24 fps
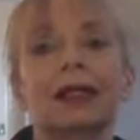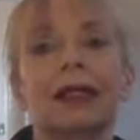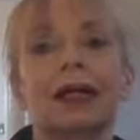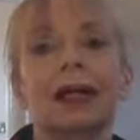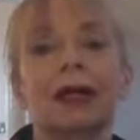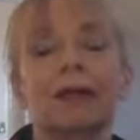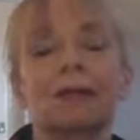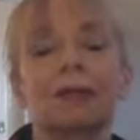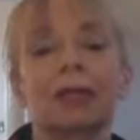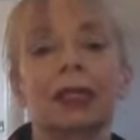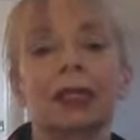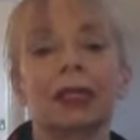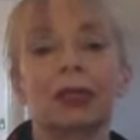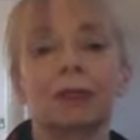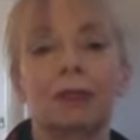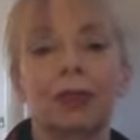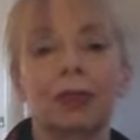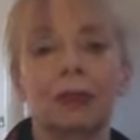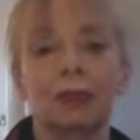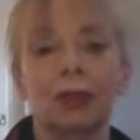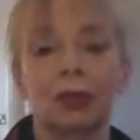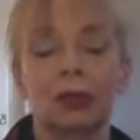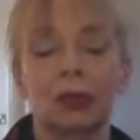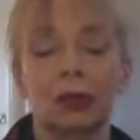I'm
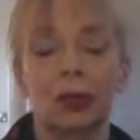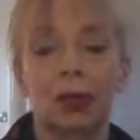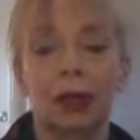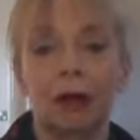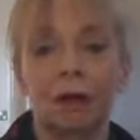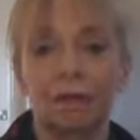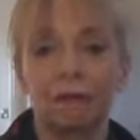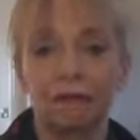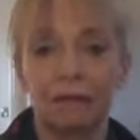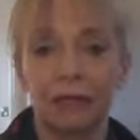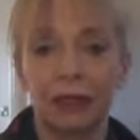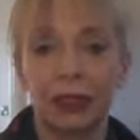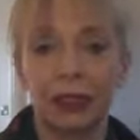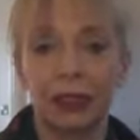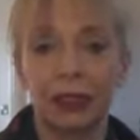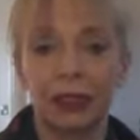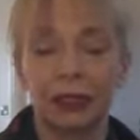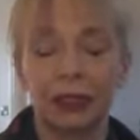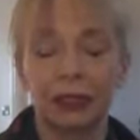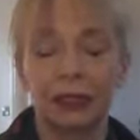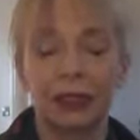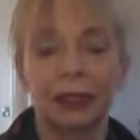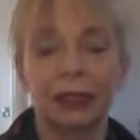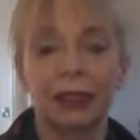becoming more
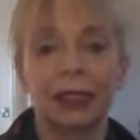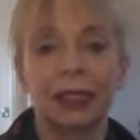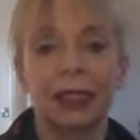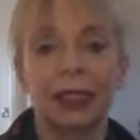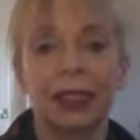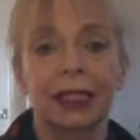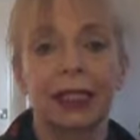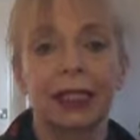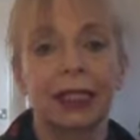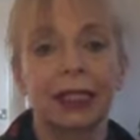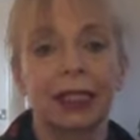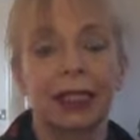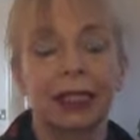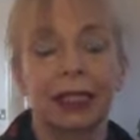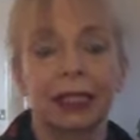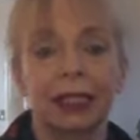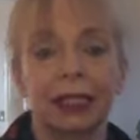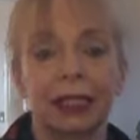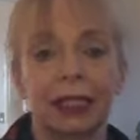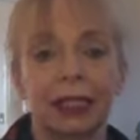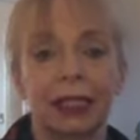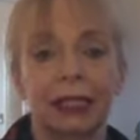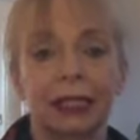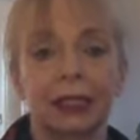confident
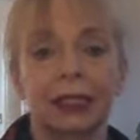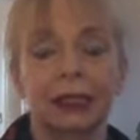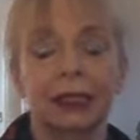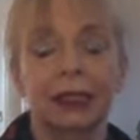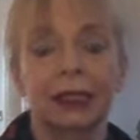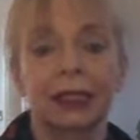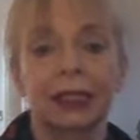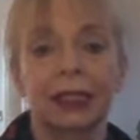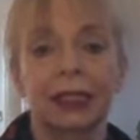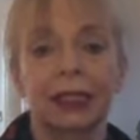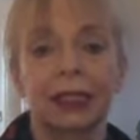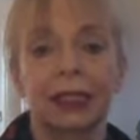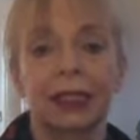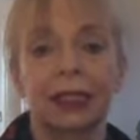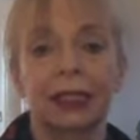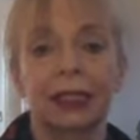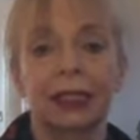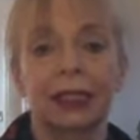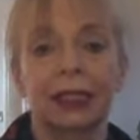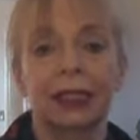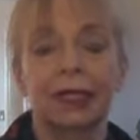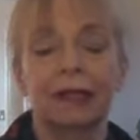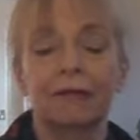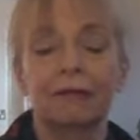in that
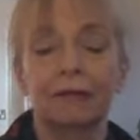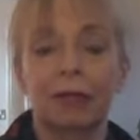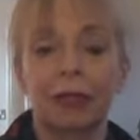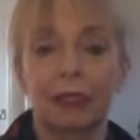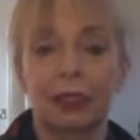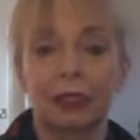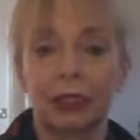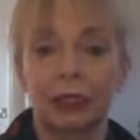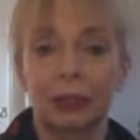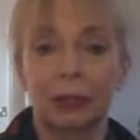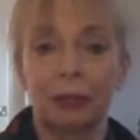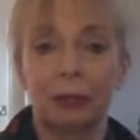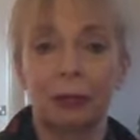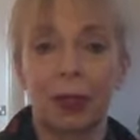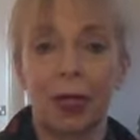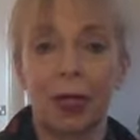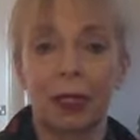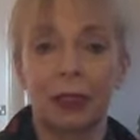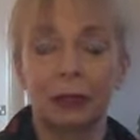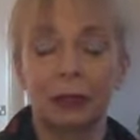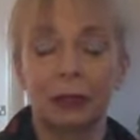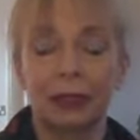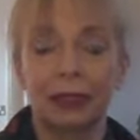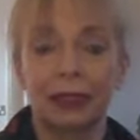if I do
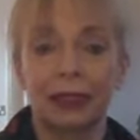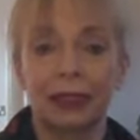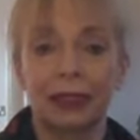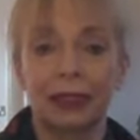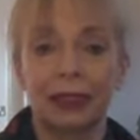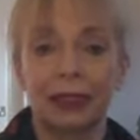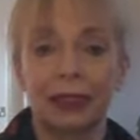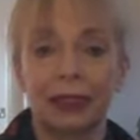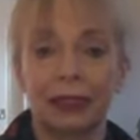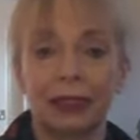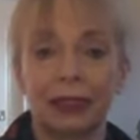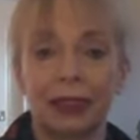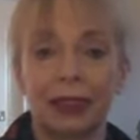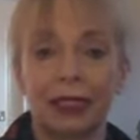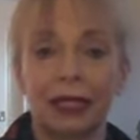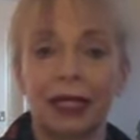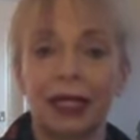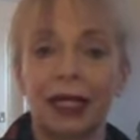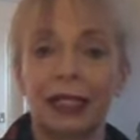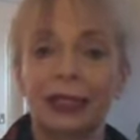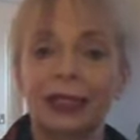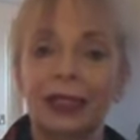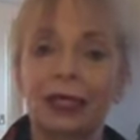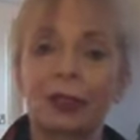post
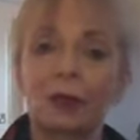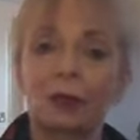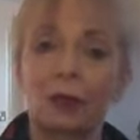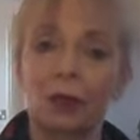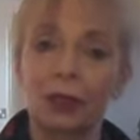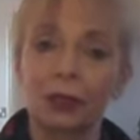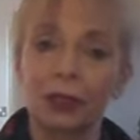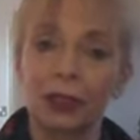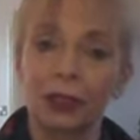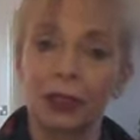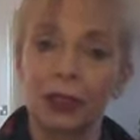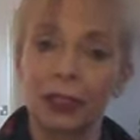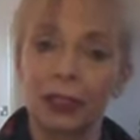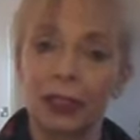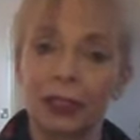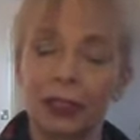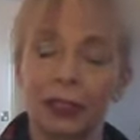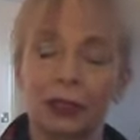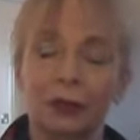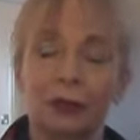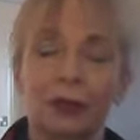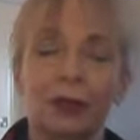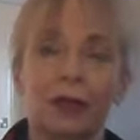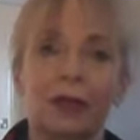as I want to
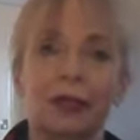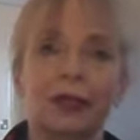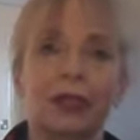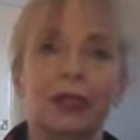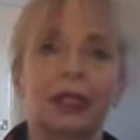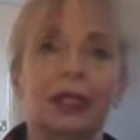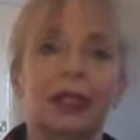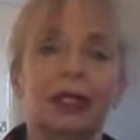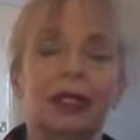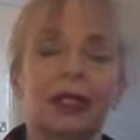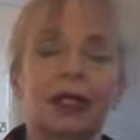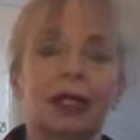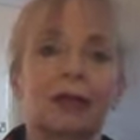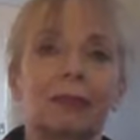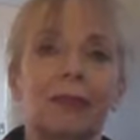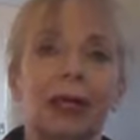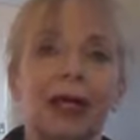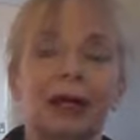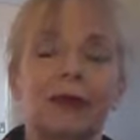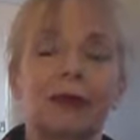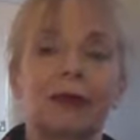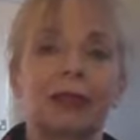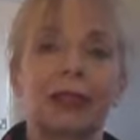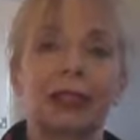
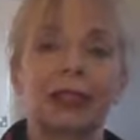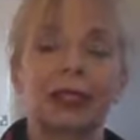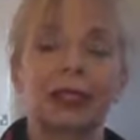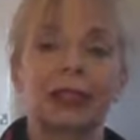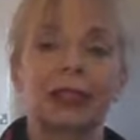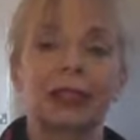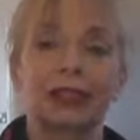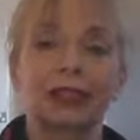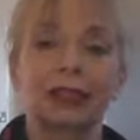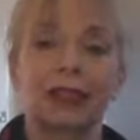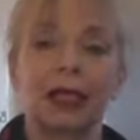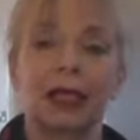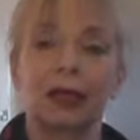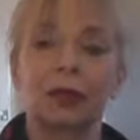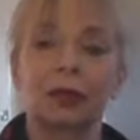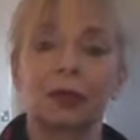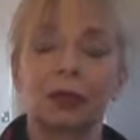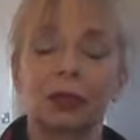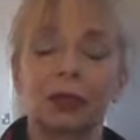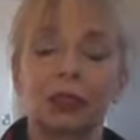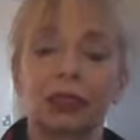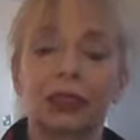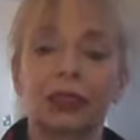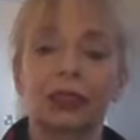about things that I
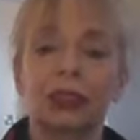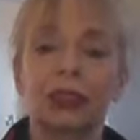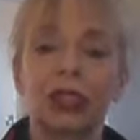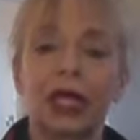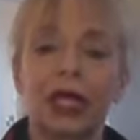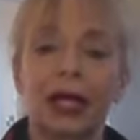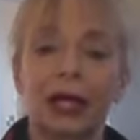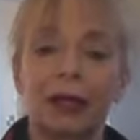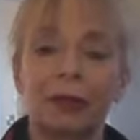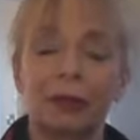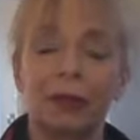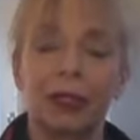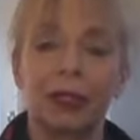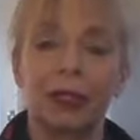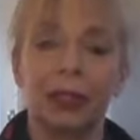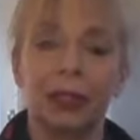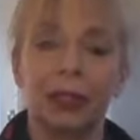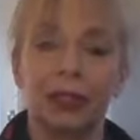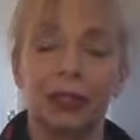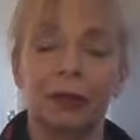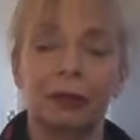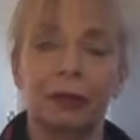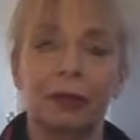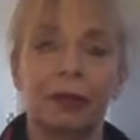want to share with you,